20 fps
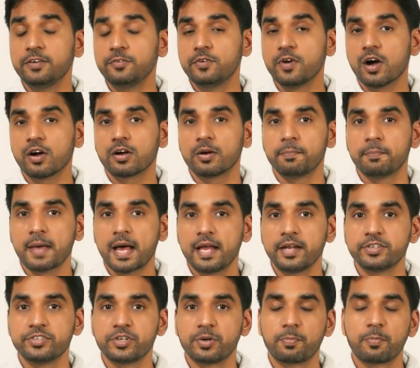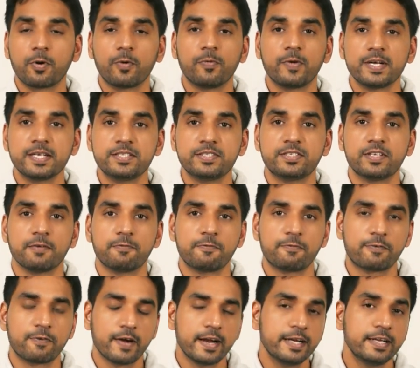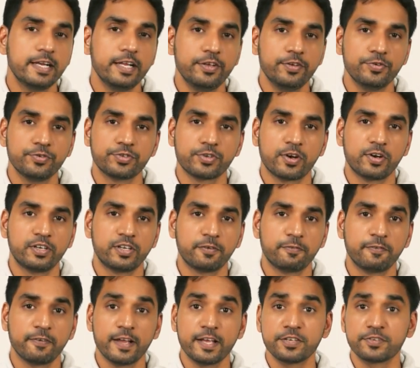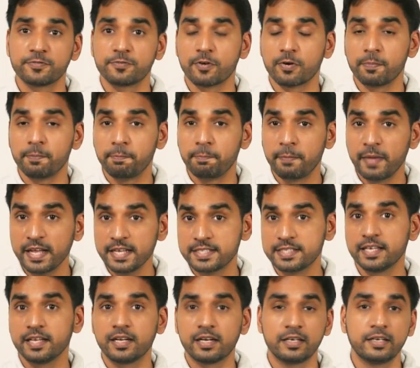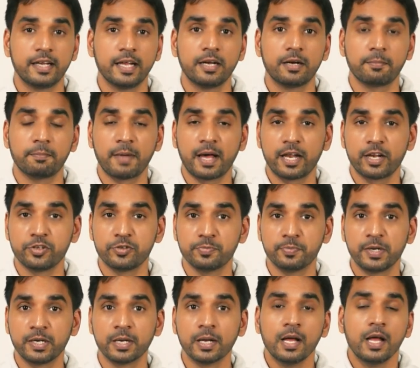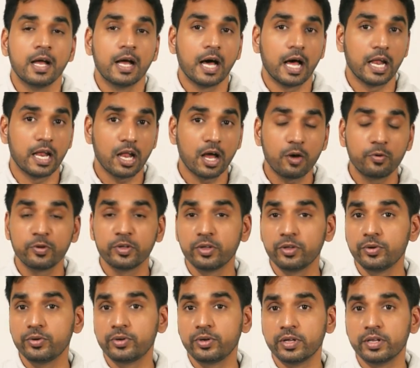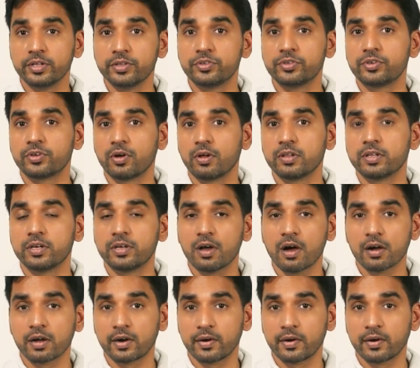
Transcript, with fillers: Docker Manager provides a friendly user interface for basic container management, allowing you to install the Docker